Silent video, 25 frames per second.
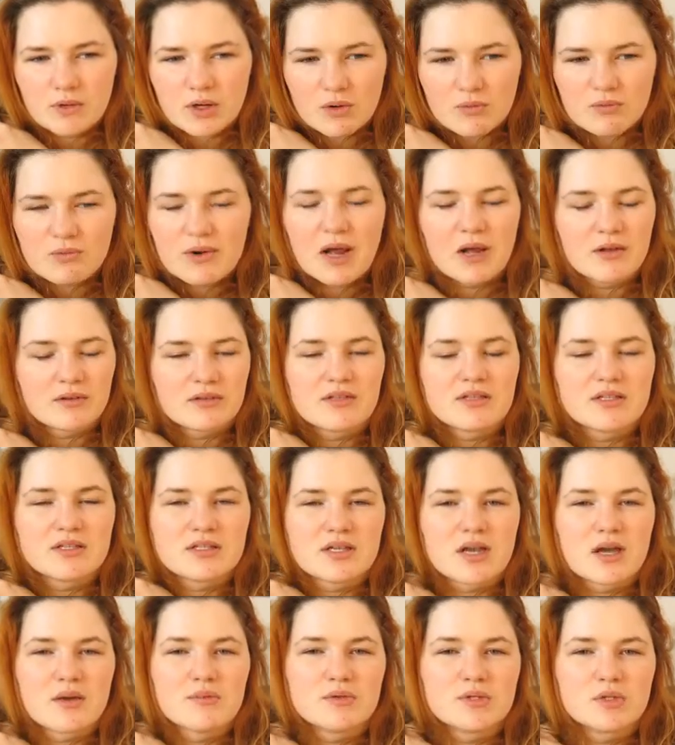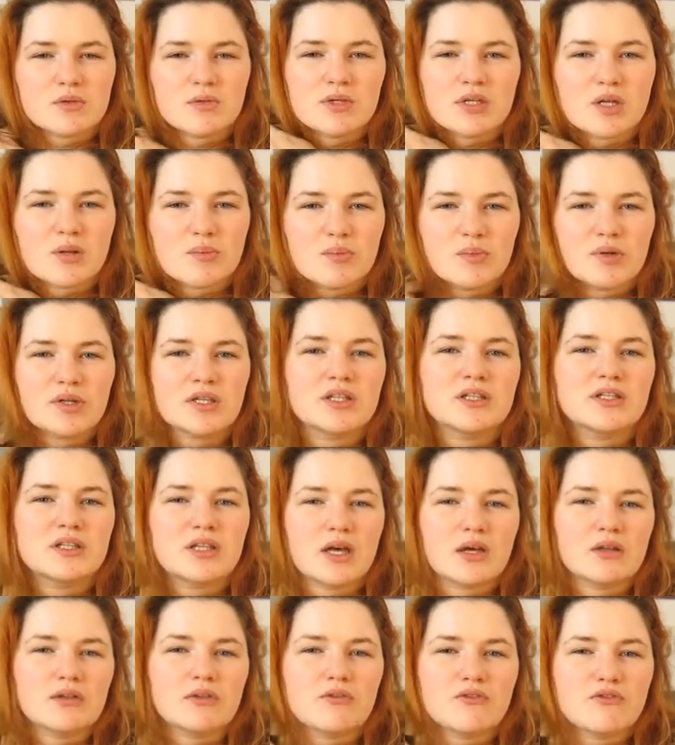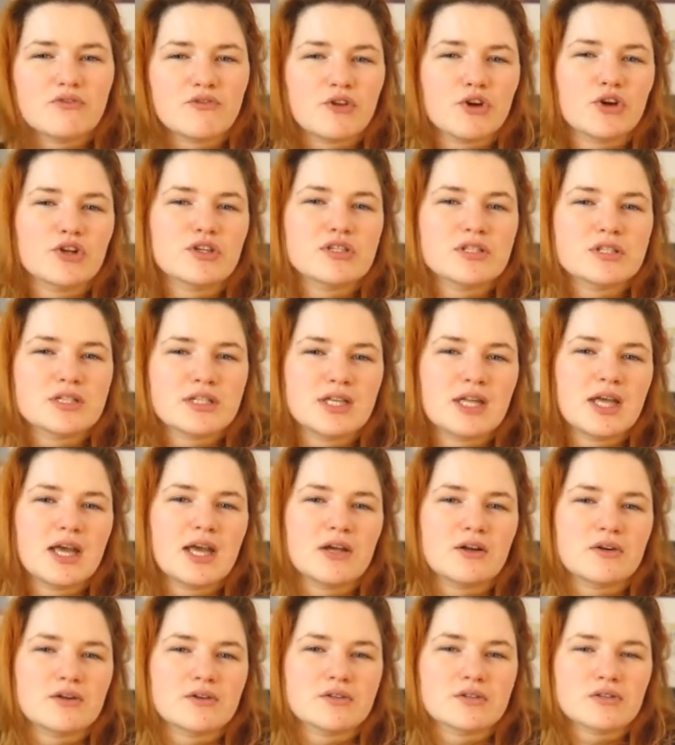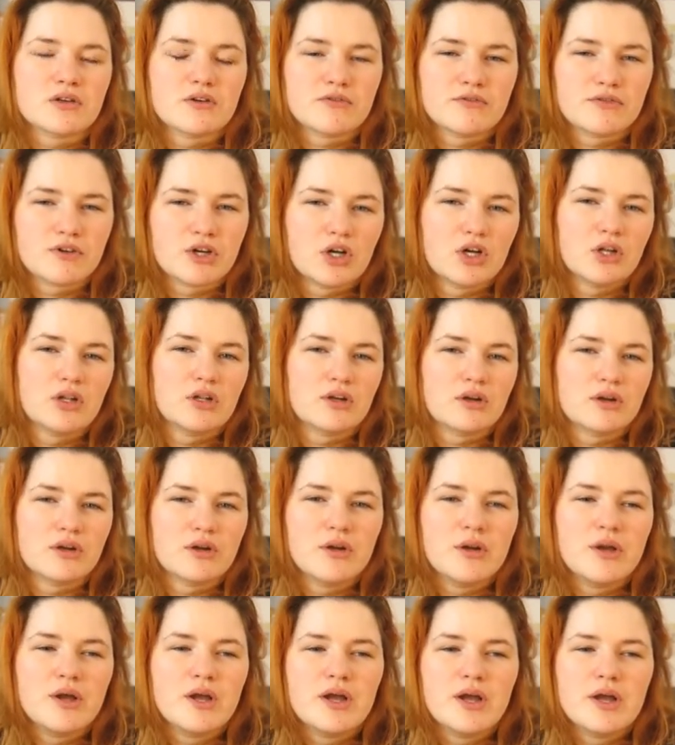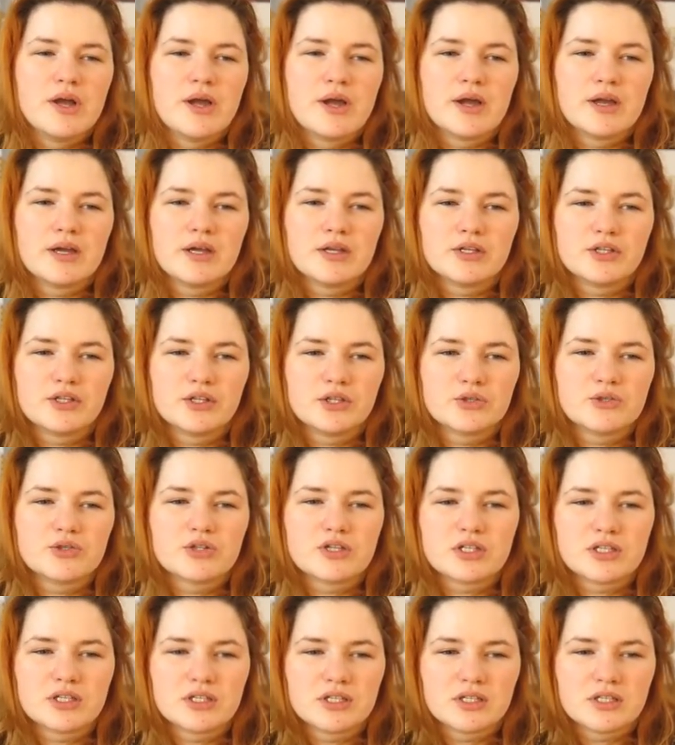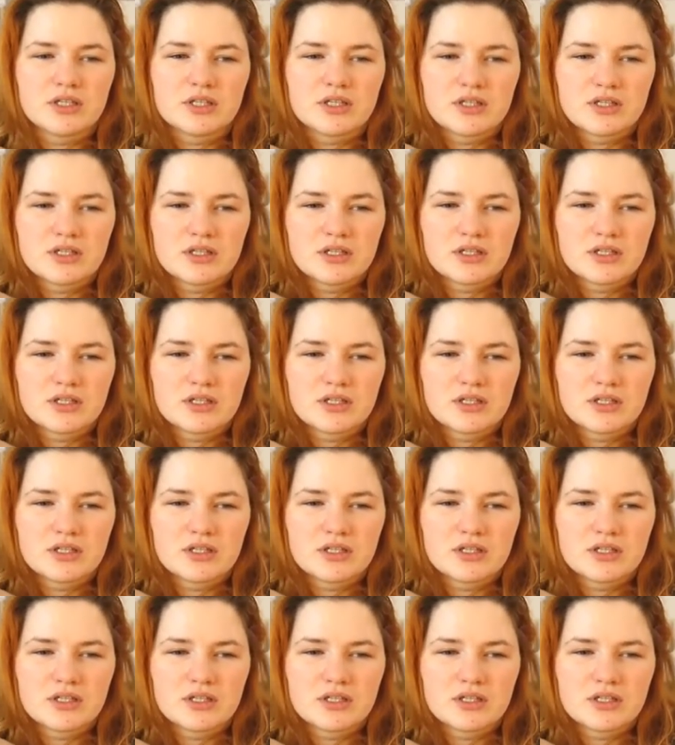around this time. So when I'm putting down the first layers of color, it usually